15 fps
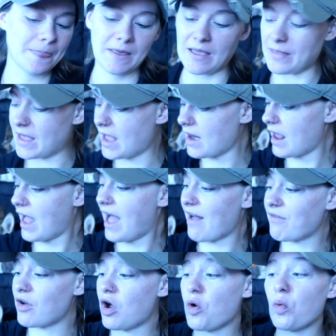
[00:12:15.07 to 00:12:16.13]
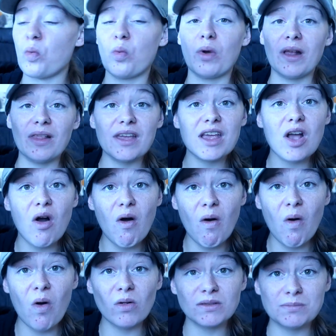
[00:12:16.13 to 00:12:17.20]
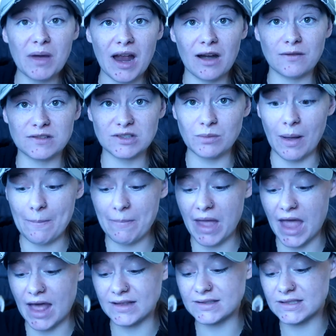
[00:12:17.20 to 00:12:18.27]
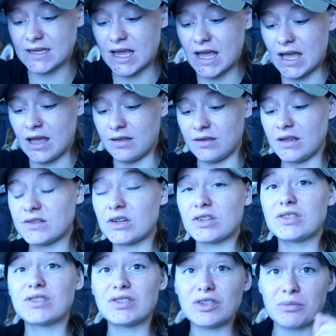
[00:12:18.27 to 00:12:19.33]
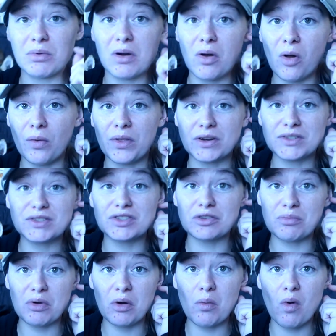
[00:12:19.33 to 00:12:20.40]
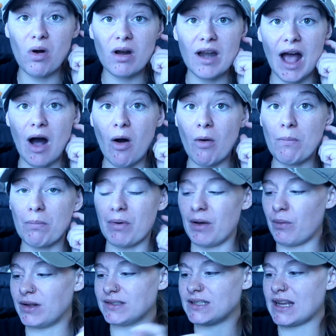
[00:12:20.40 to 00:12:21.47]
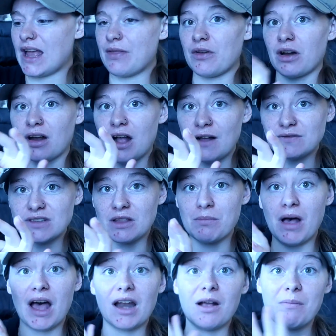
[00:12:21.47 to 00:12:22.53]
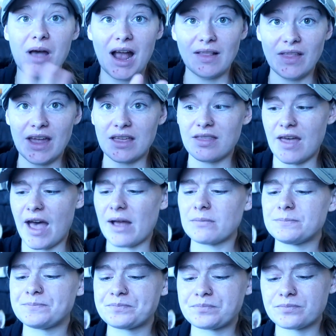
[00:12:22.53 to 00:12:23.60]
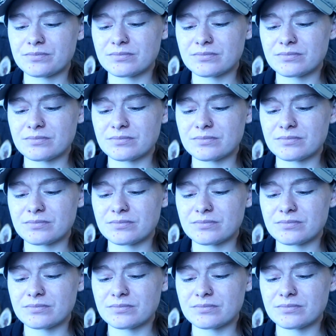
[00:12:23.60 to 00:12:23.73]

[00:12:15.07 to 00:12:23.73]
And then I have a really old pair of sweatpants. These are super old, they're super worn out, but once again, they're cuffed to the bottom. I like that.